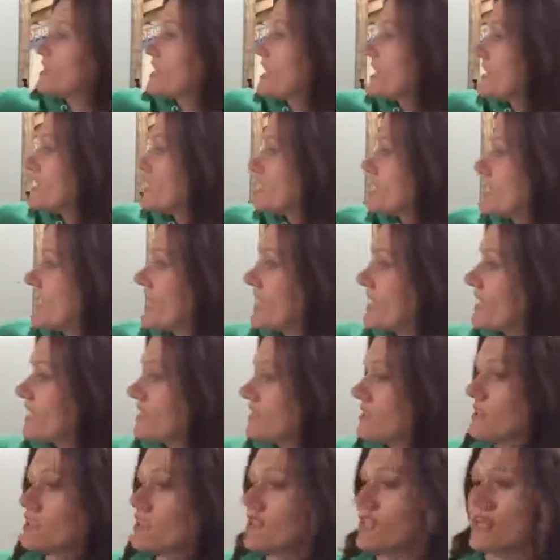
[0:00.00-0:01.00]
Let's take
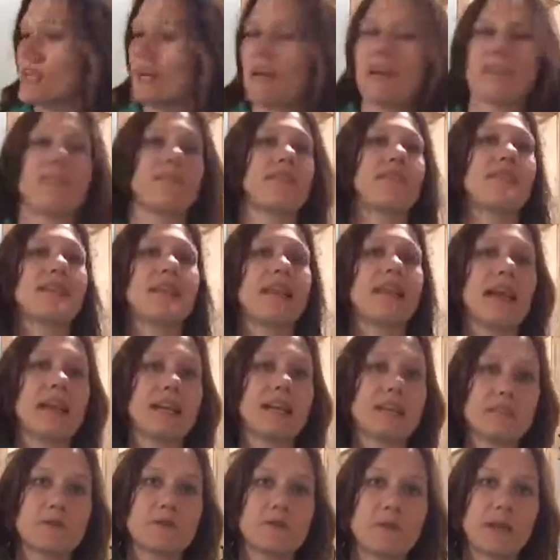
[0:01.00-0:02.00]
a look at the
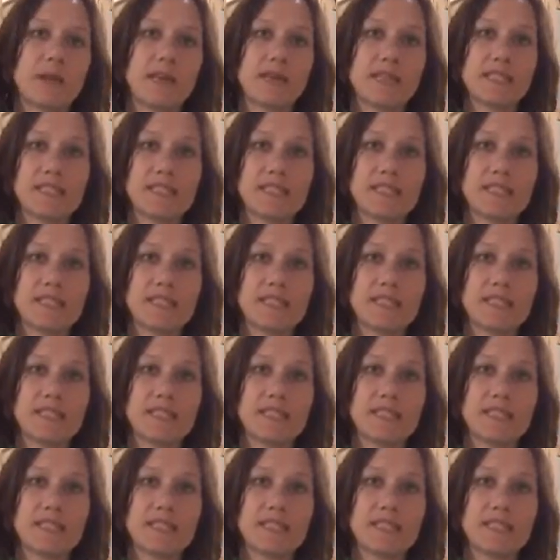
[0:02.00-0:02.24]
next one.